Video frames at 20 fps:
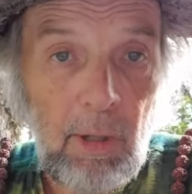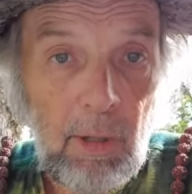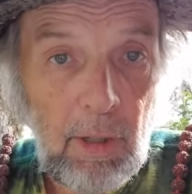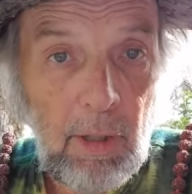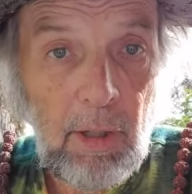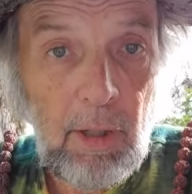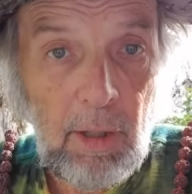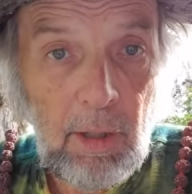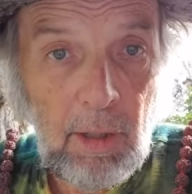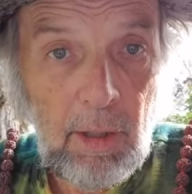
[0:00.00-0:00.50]

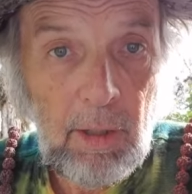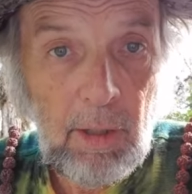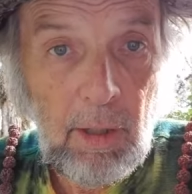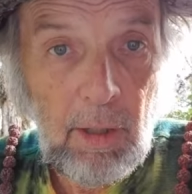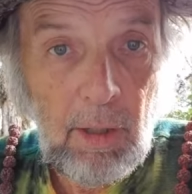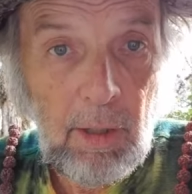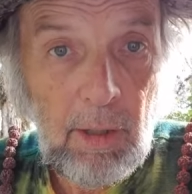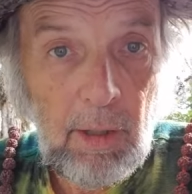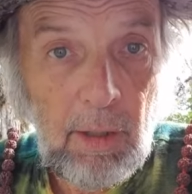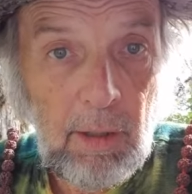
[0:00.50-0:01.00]
And,
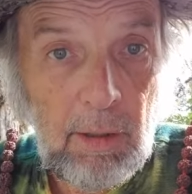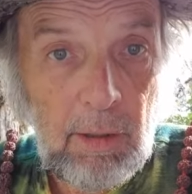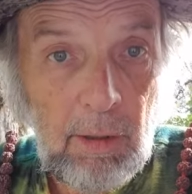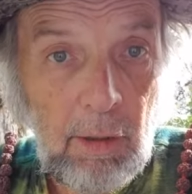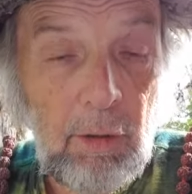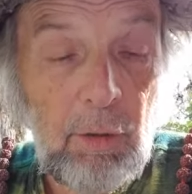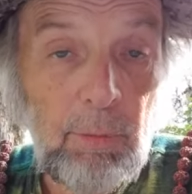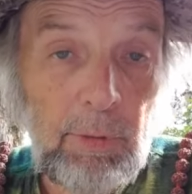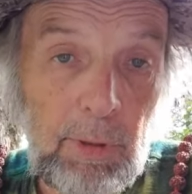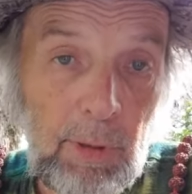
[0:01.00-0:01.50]

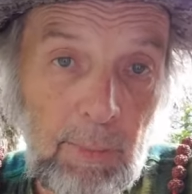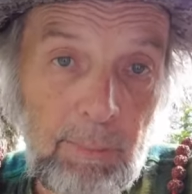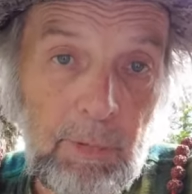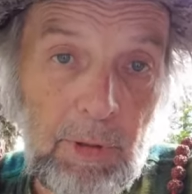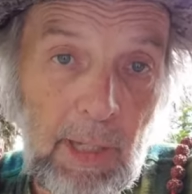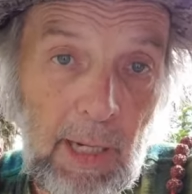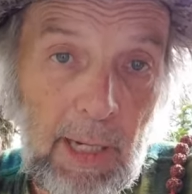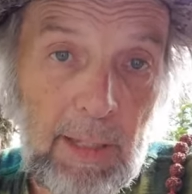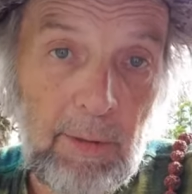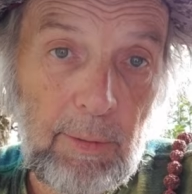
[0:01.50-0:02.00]
we come to
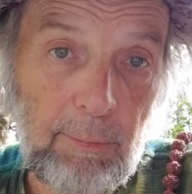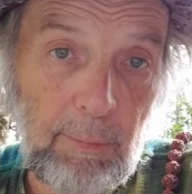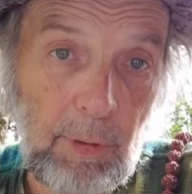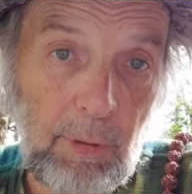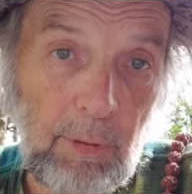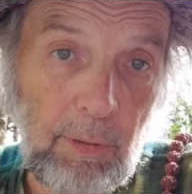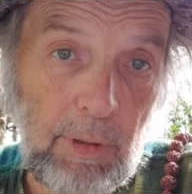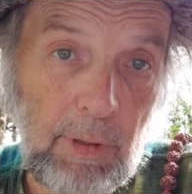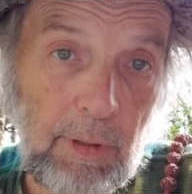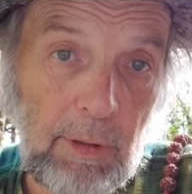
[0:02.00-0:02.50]

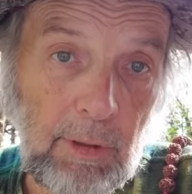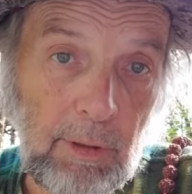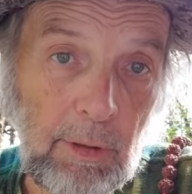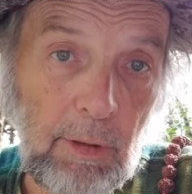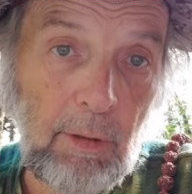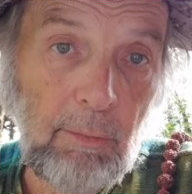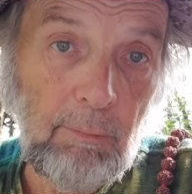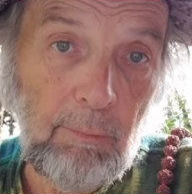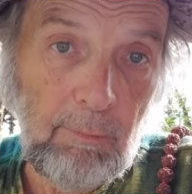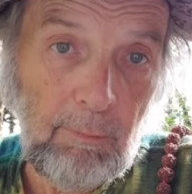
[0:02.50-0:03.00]
Itaburi, a
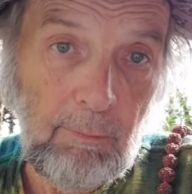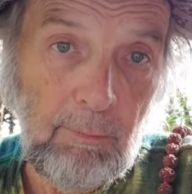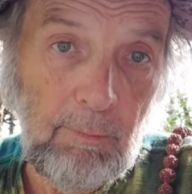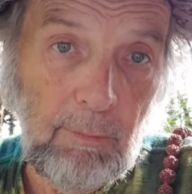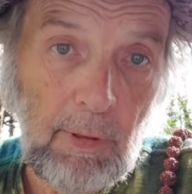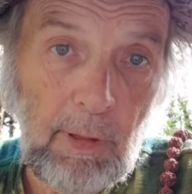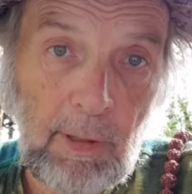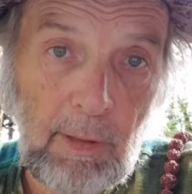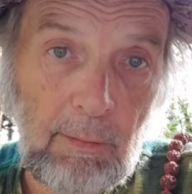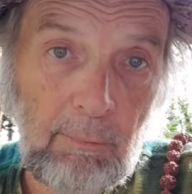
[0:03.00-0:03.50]
little
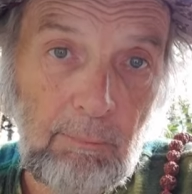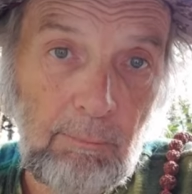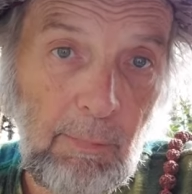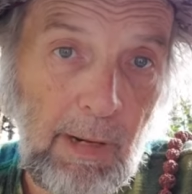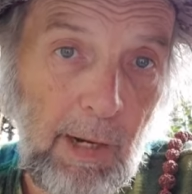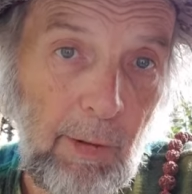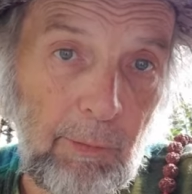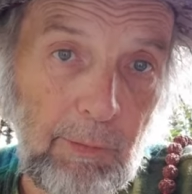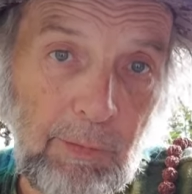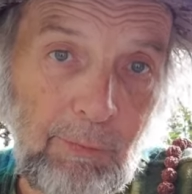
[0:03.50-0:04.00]

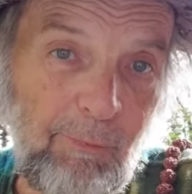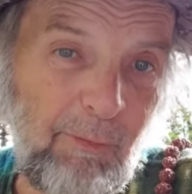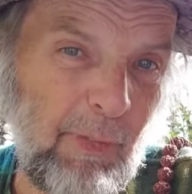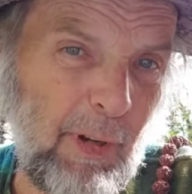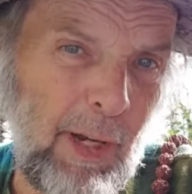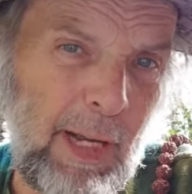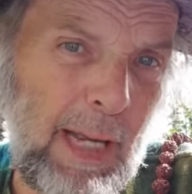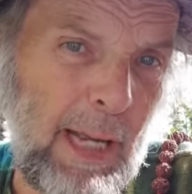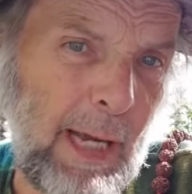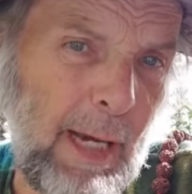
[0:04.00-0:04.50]
mountain
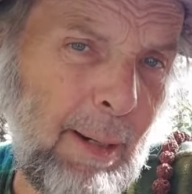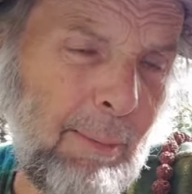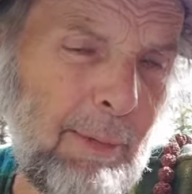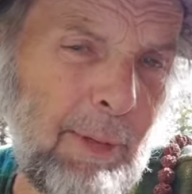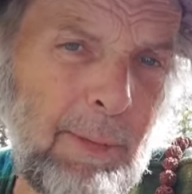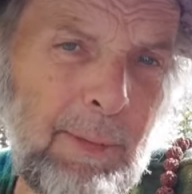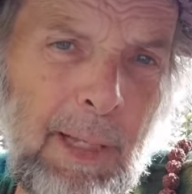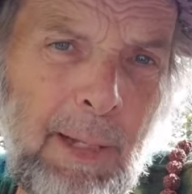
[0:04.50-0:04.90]
hamlet.